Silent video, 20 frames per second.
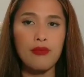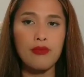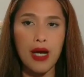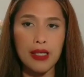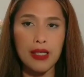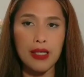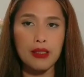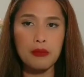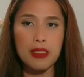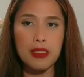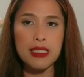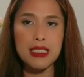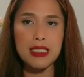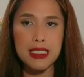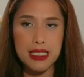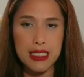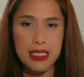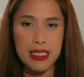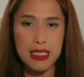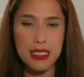vitamin
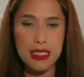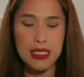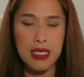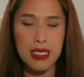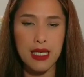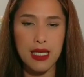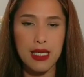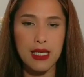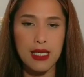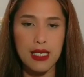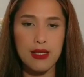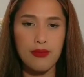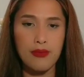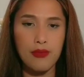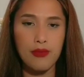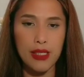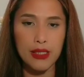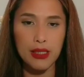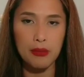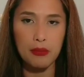C
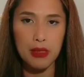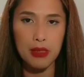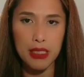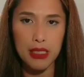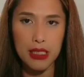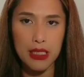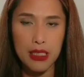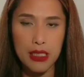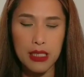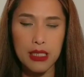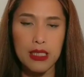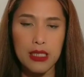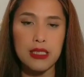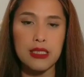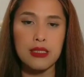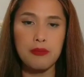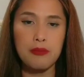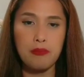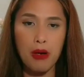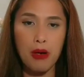and vitamin E
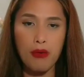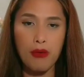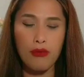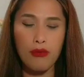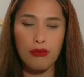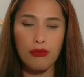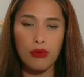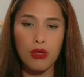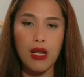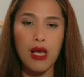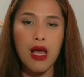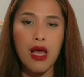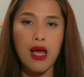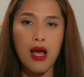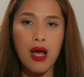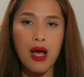is a powerful